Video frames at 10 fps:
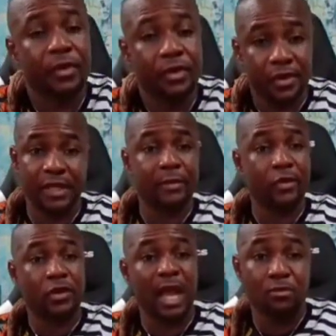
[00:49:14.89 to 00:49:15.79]
Understand?
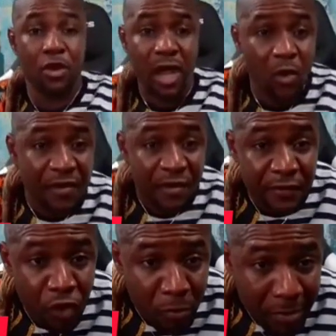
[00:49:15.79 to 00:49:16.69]
Because I go here with
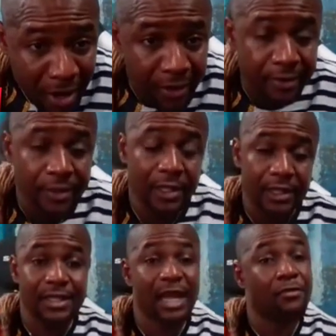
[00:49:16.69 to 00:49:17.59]
me normal.
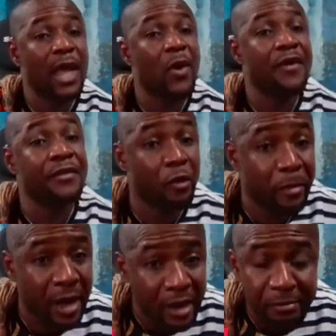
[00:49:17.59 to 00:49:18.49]
It go here with me
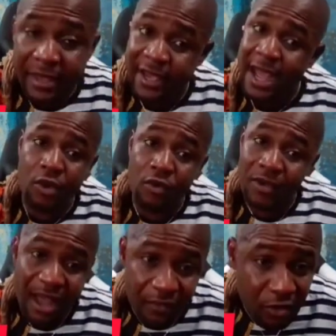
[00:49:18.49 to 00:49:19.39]
normal. May I go
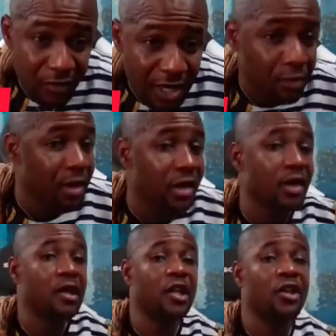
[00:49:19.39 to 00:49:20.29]
live video when I will.
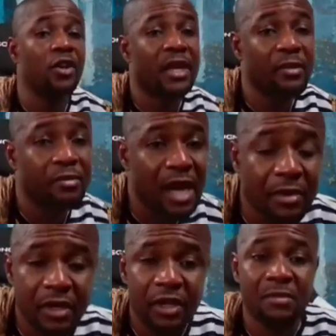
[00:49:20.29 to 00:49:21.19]
It don't marry bribe.
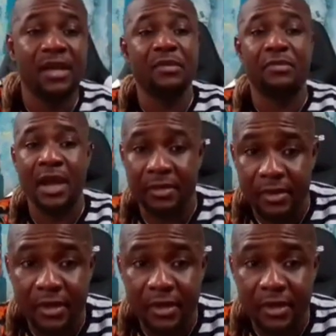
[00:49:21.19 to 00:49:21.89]
It don't marry bribe.